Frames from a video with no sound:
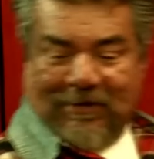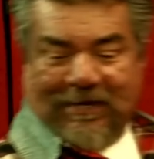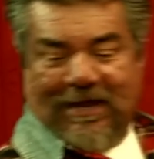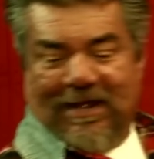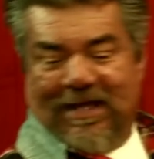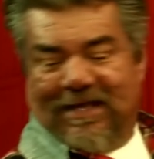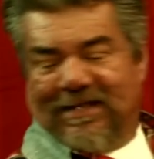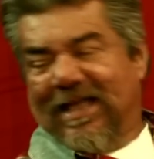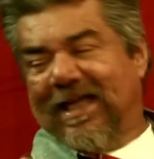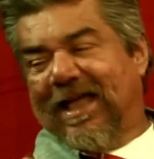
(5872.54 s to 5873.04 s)

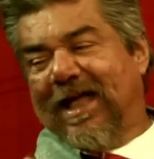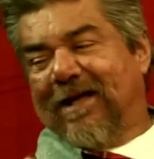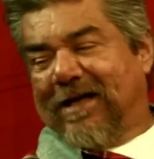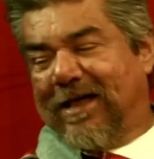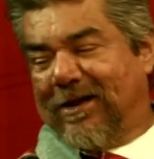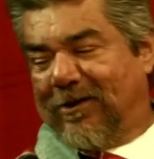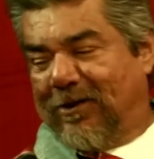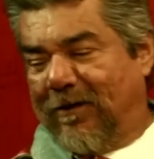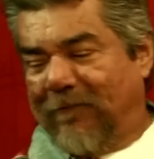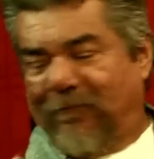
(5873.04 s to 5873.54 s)
gotta
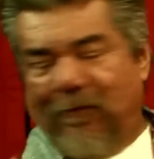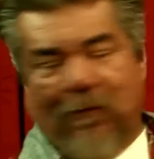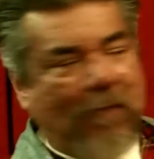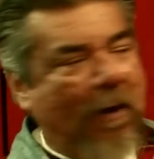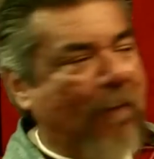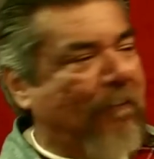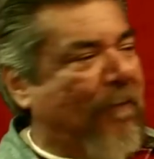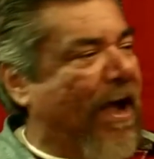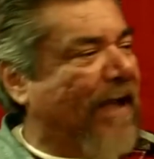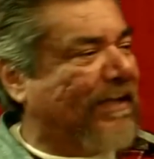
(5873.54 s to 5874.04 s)
go to football.
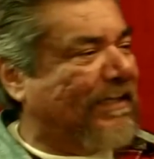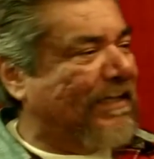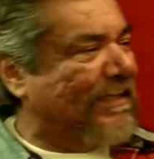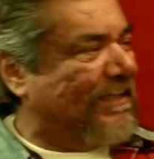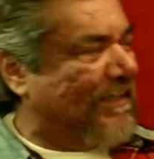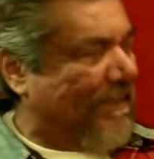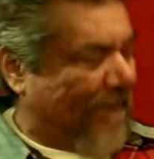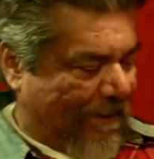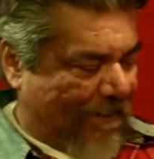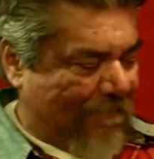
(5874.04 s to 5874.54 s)
Malcolm practice. Is
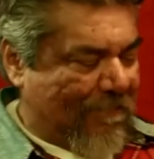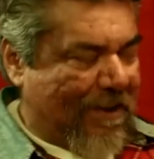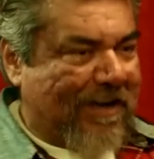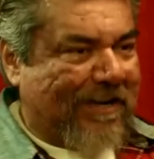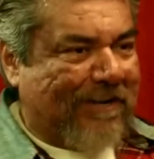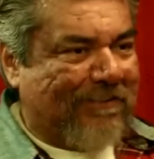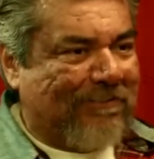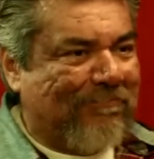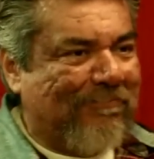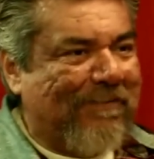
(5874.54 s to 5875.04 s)
clear for
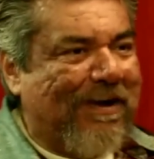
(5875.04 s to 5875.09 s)
takeoff.